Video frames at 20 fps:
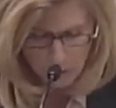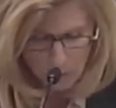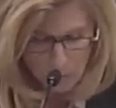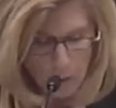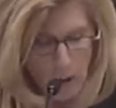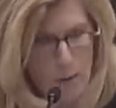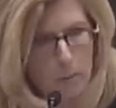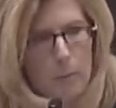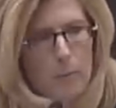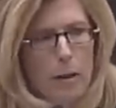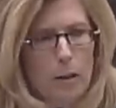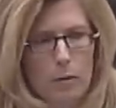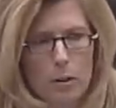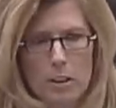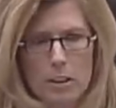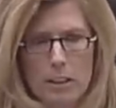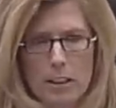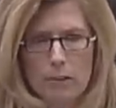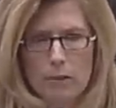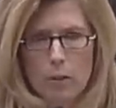other problem I
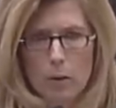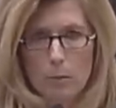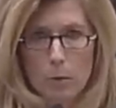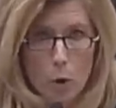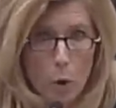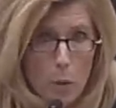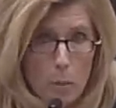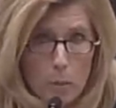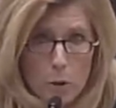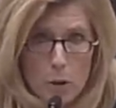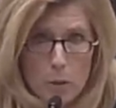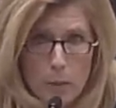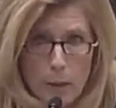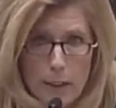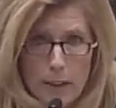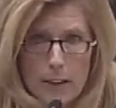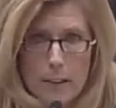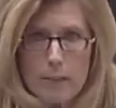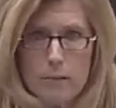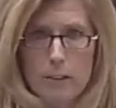would see from your
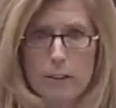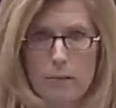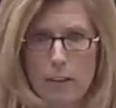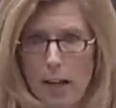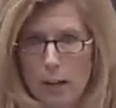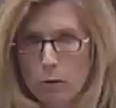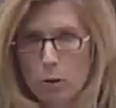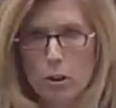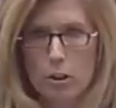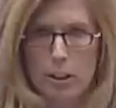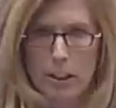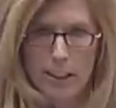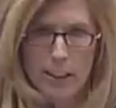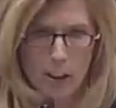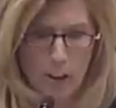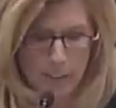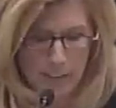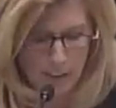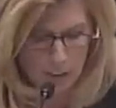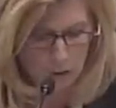perspective, if I were
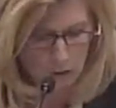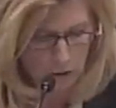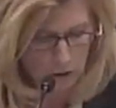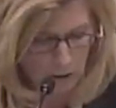sitting on the other